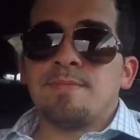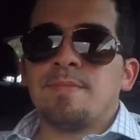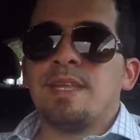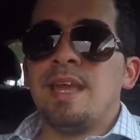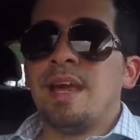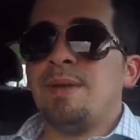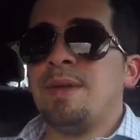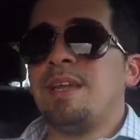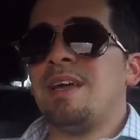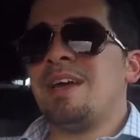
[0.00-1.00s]
yeah, I
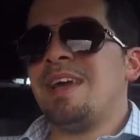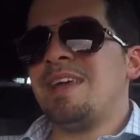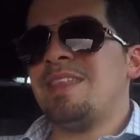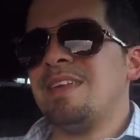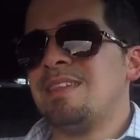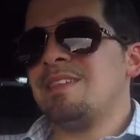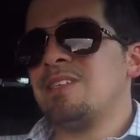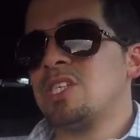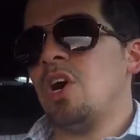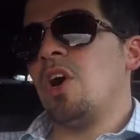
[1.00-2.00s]
mean, I think
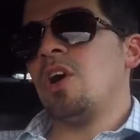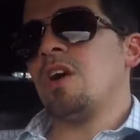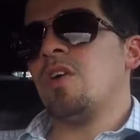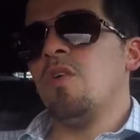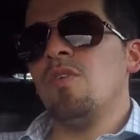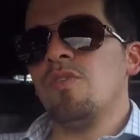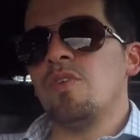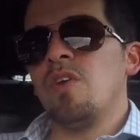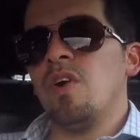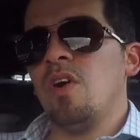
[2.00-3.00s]
this car
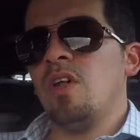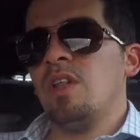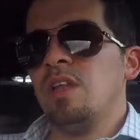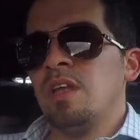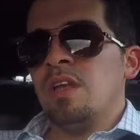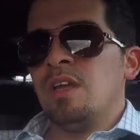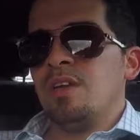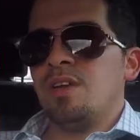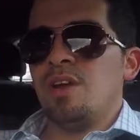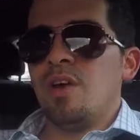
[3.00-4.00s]
overall,
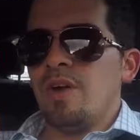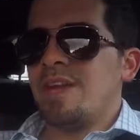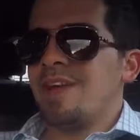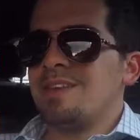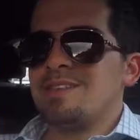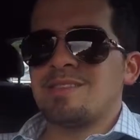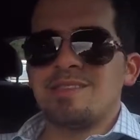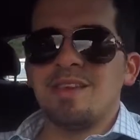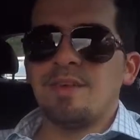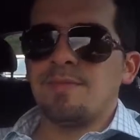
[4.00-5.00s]
it gets
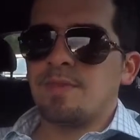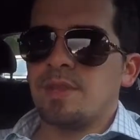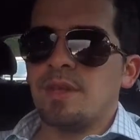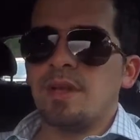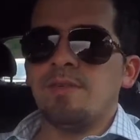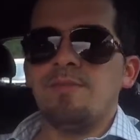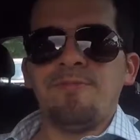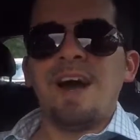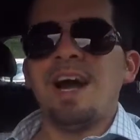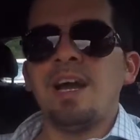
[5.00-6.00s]

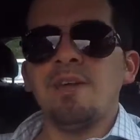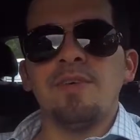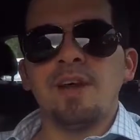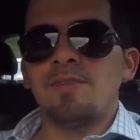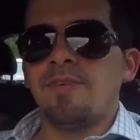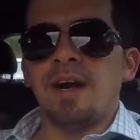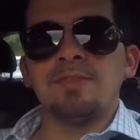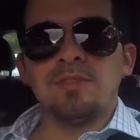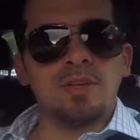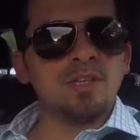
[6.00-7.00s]
5 out of 5
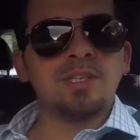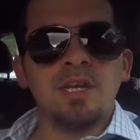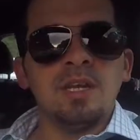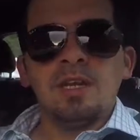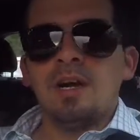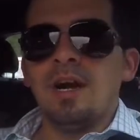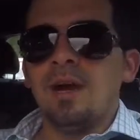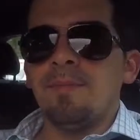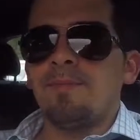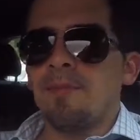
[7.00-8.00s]
stars
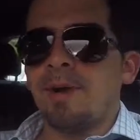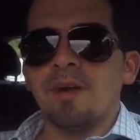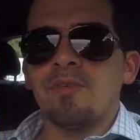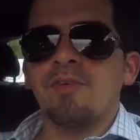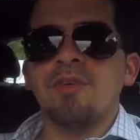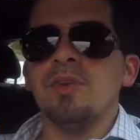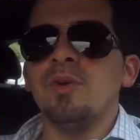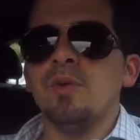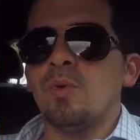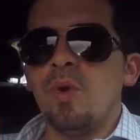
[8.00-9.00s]
from my
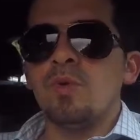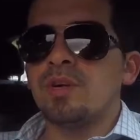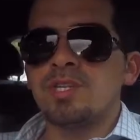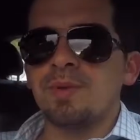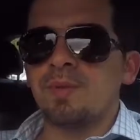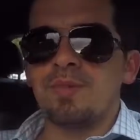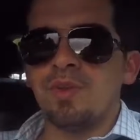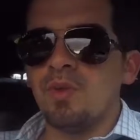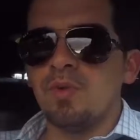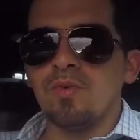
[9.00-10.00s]
review, ownership
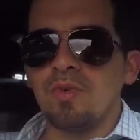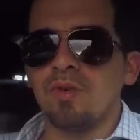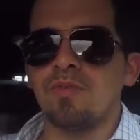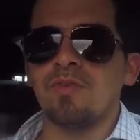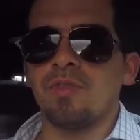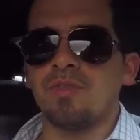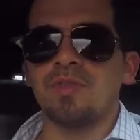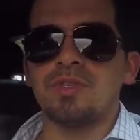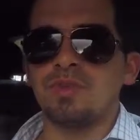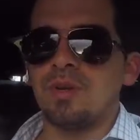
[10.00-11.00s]
review for the
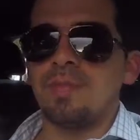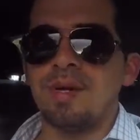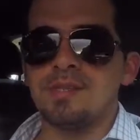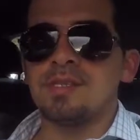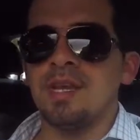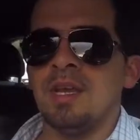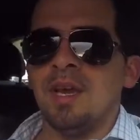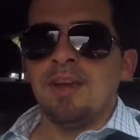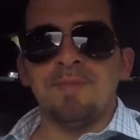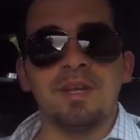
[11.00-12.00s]
first 3 months.
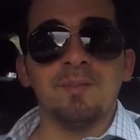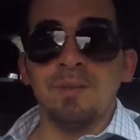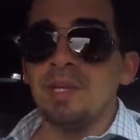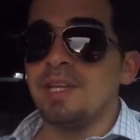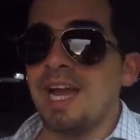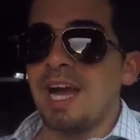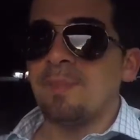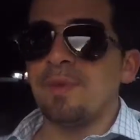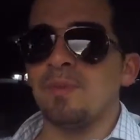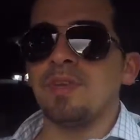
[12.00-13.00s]
I've been completely
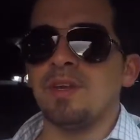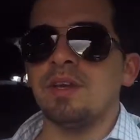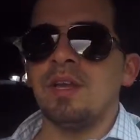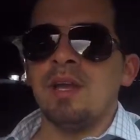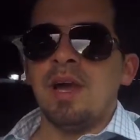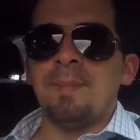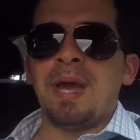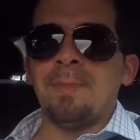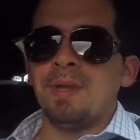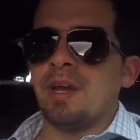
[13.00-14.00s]
happy with it. I'm
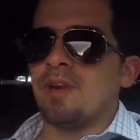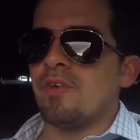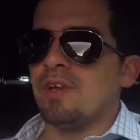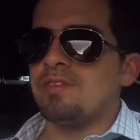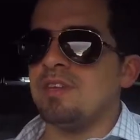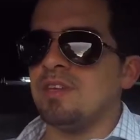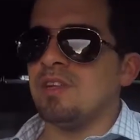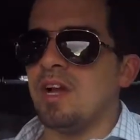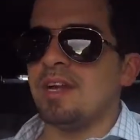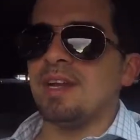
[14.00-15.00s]
happy I got a great deal
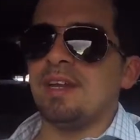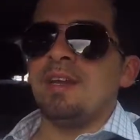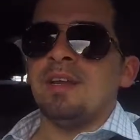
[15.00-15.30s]
on it.